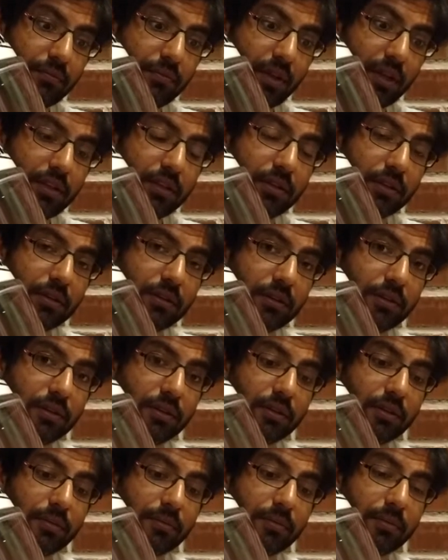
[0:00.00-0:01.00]
you're
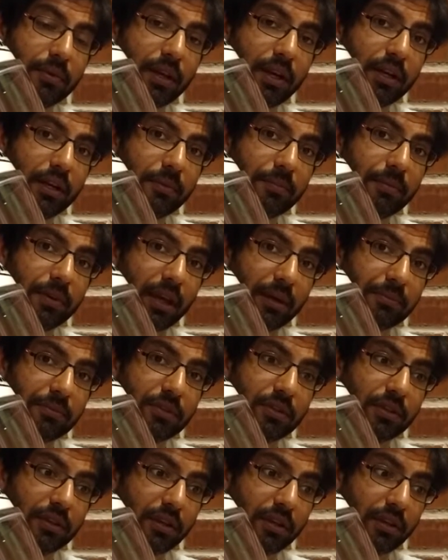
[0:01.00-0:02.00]
going to end up
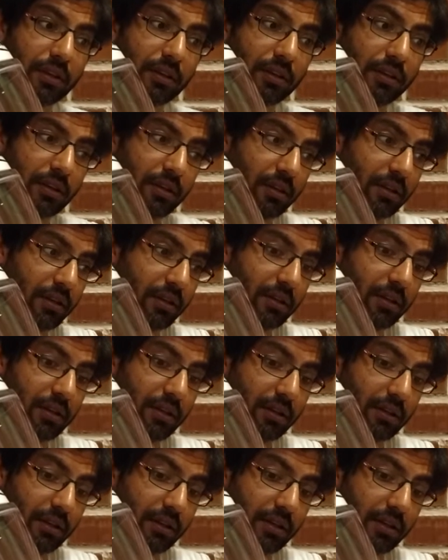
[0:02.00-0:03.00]
capturing
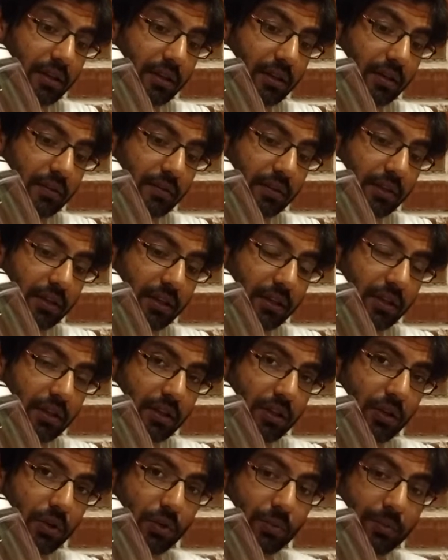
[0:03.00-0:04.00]
everything
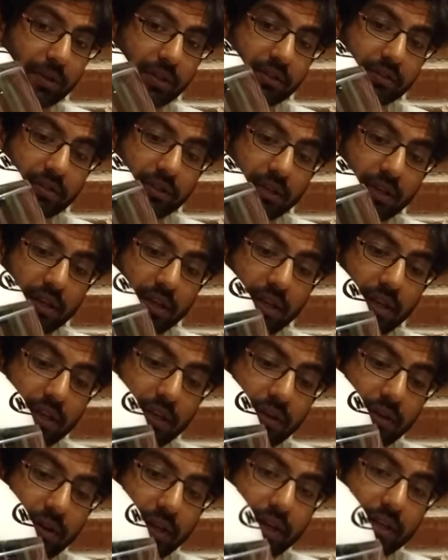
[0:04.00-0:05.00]
low, because
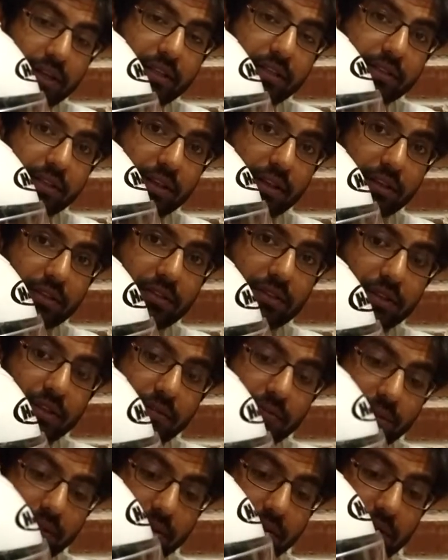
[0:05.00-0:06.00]
your head is actually,
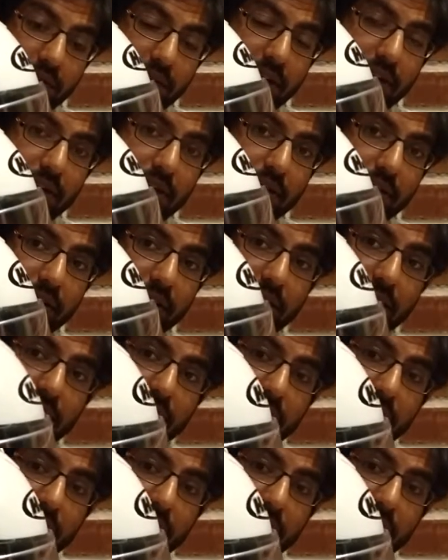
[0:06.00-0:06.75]
when you're riding, right,